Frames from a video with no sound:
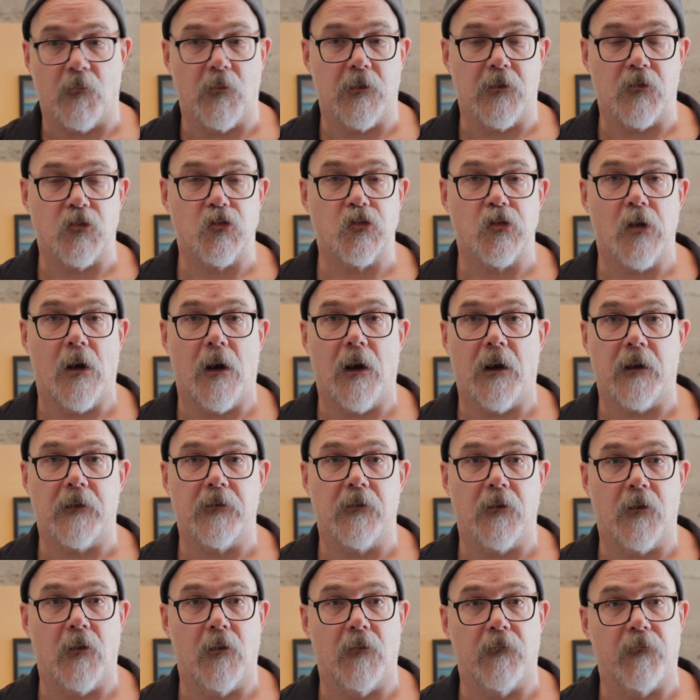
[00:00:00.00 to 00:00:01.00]
What a shock
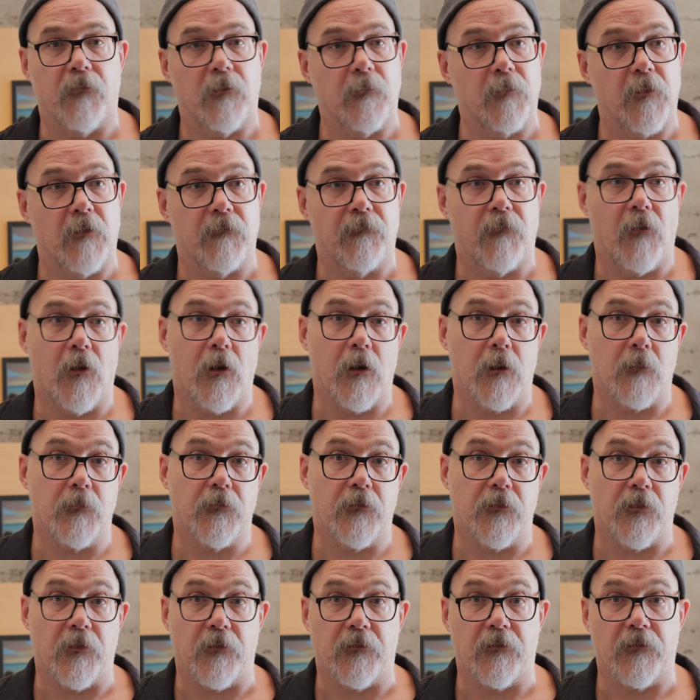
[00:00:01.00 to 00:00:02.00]
to go from the farm
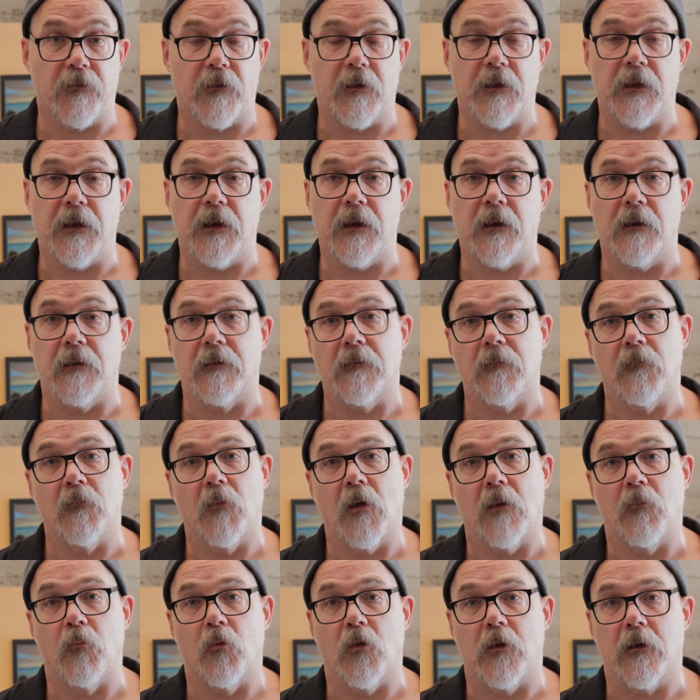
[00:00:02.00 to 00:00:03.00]
to the city
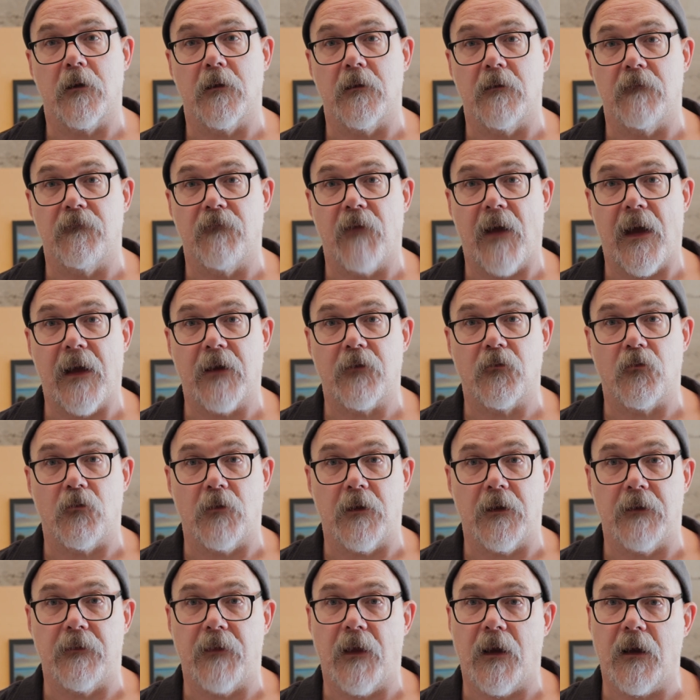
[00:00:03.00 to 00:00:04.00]
and work in a
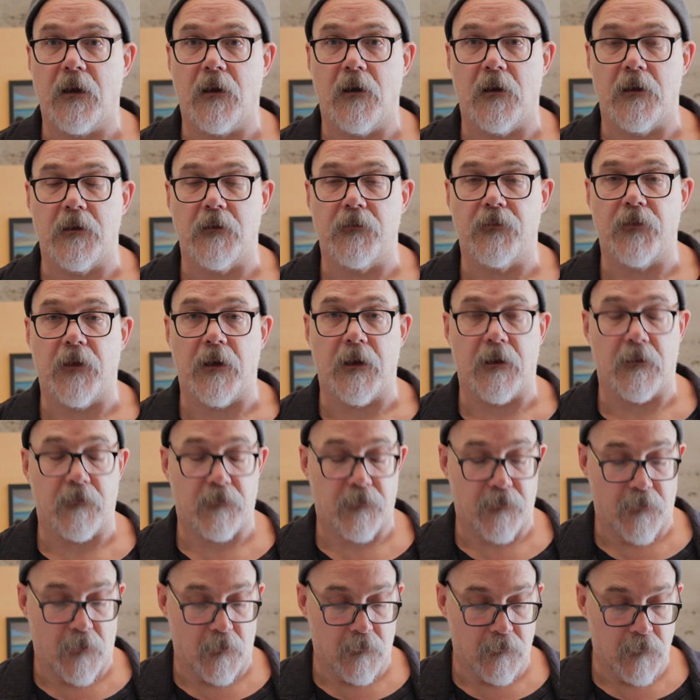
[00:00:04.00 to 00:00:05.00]
factory and that kind of thing.
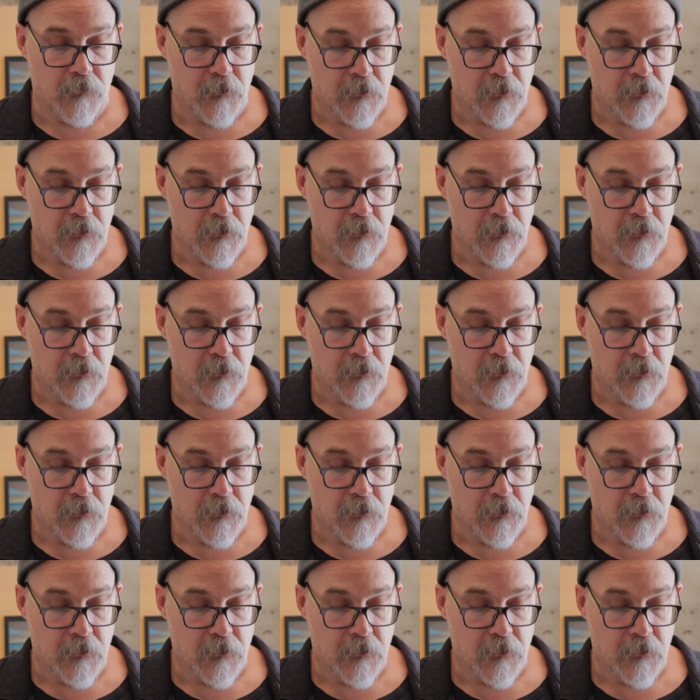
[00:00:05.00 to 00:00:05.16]
So